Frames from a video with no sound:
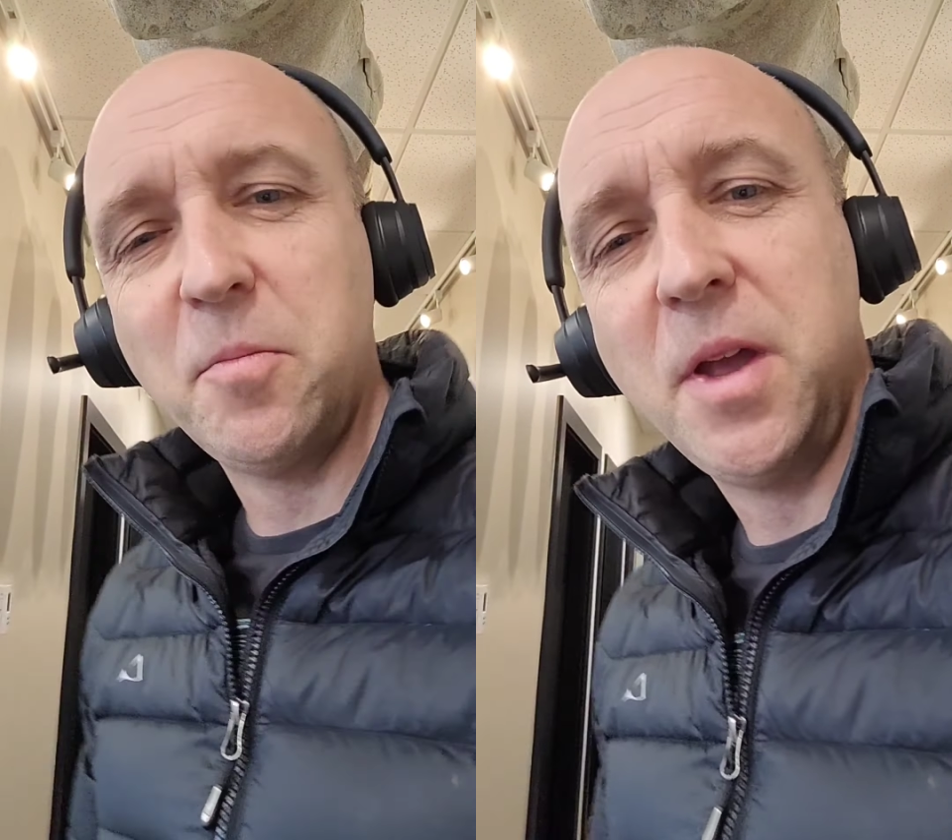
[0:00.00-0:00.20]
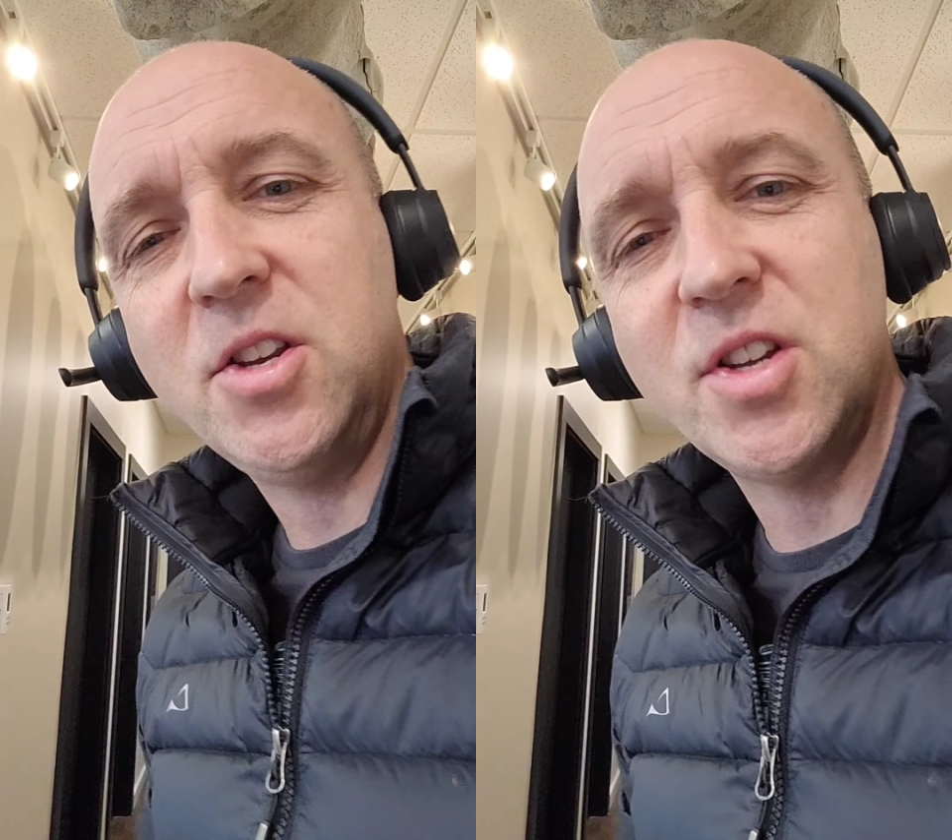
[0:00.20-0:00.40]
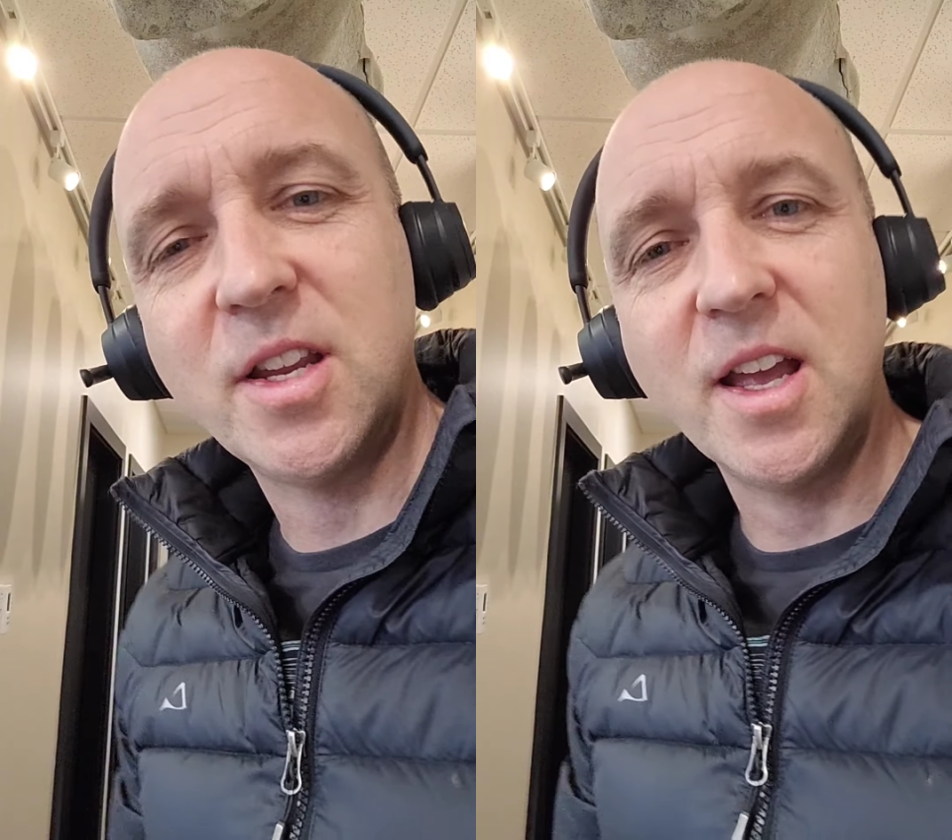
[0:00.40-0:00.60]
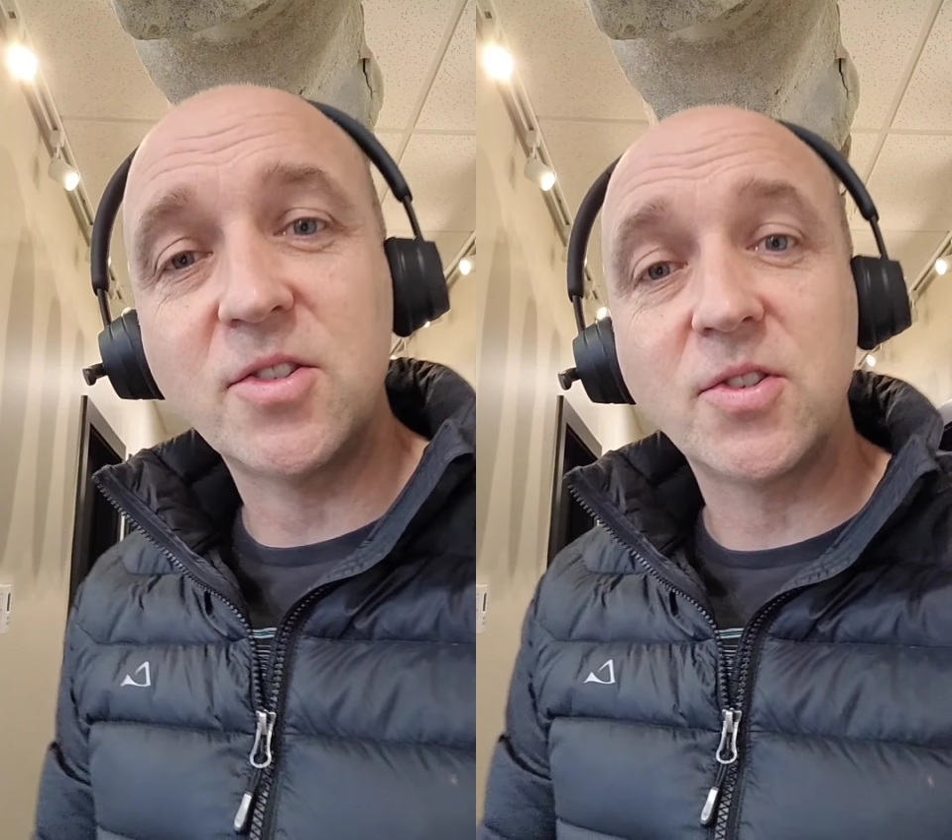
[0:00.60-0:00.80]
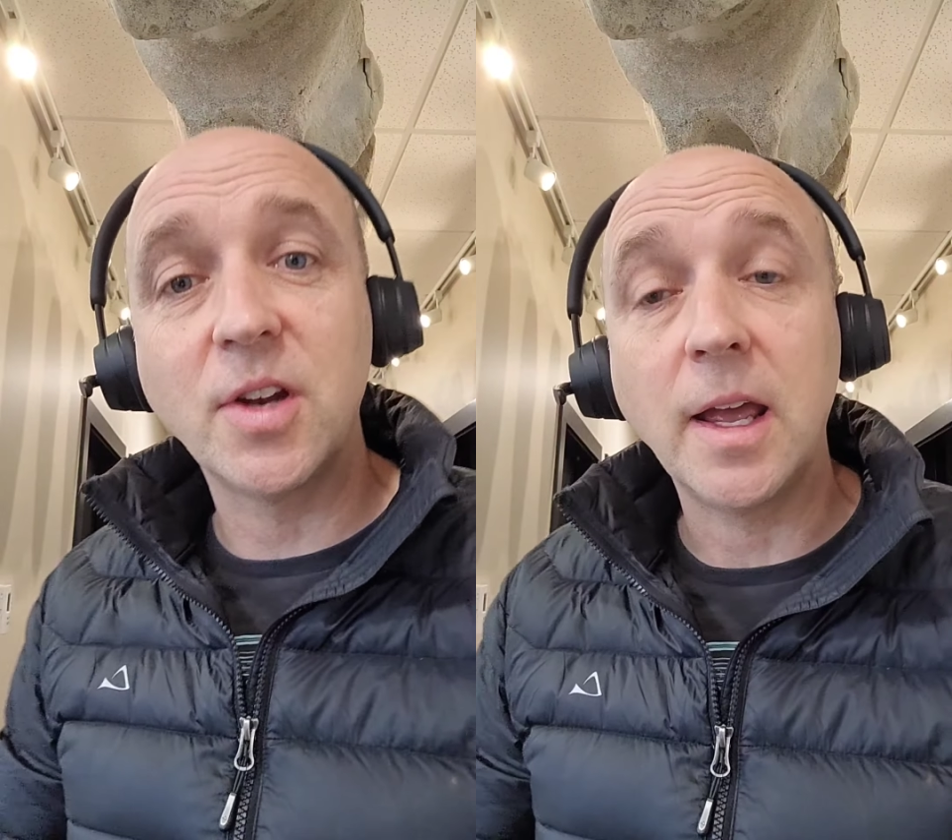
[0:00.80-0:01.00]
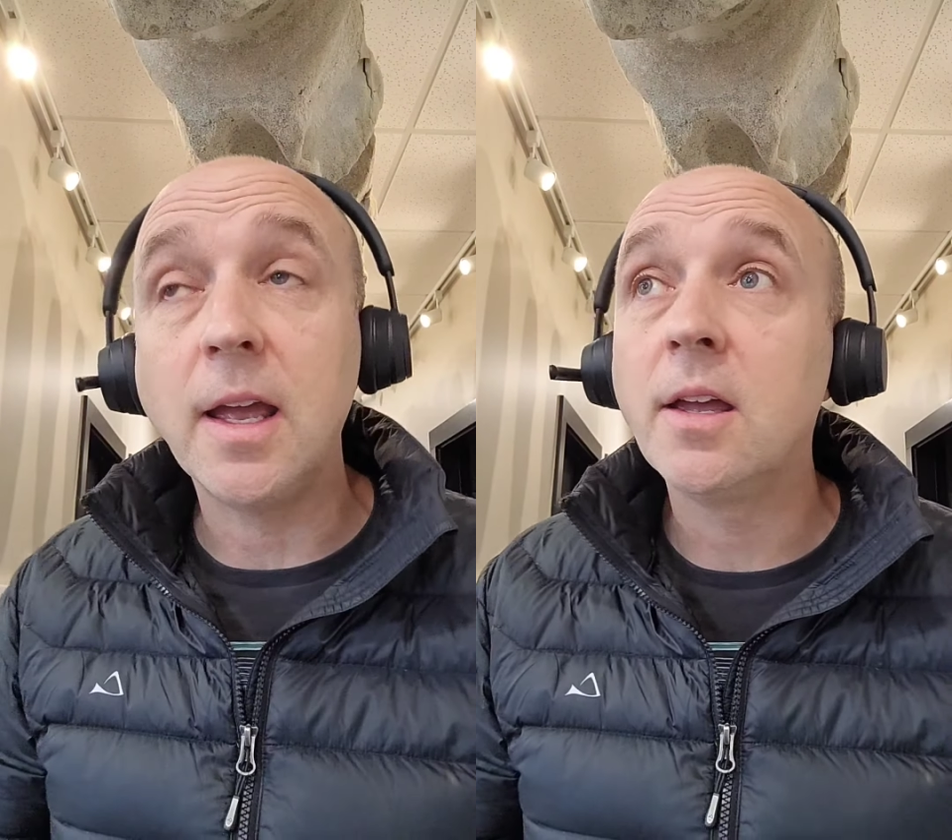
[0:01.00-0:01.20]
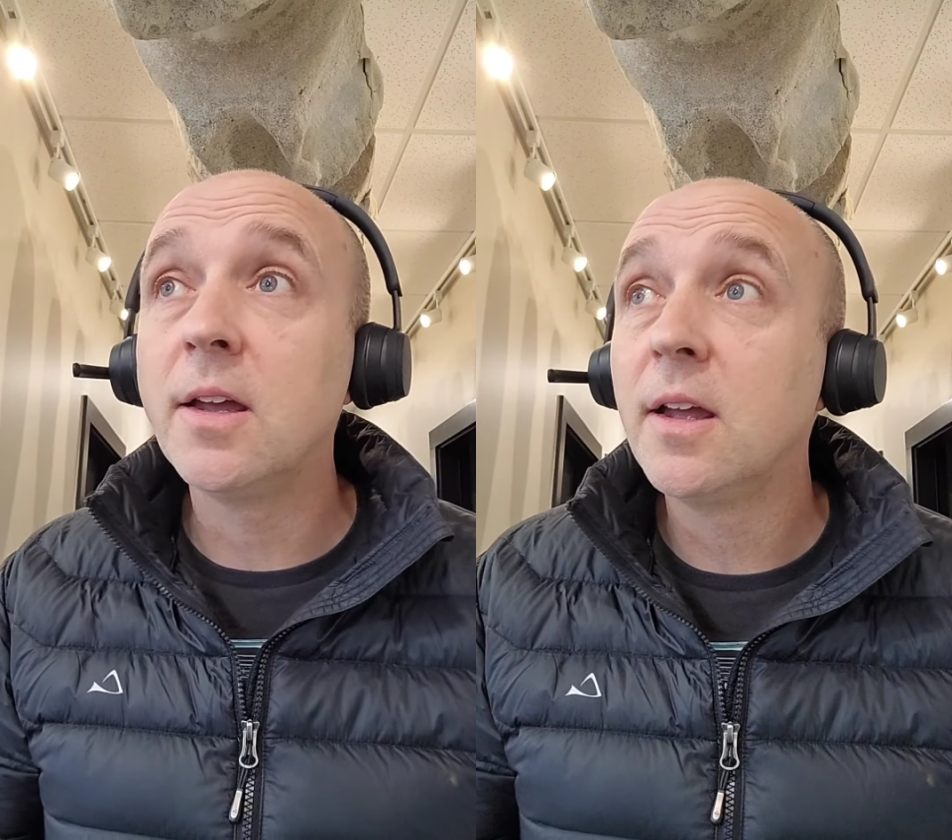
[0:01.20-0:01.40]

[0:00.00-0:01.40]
patient yesterday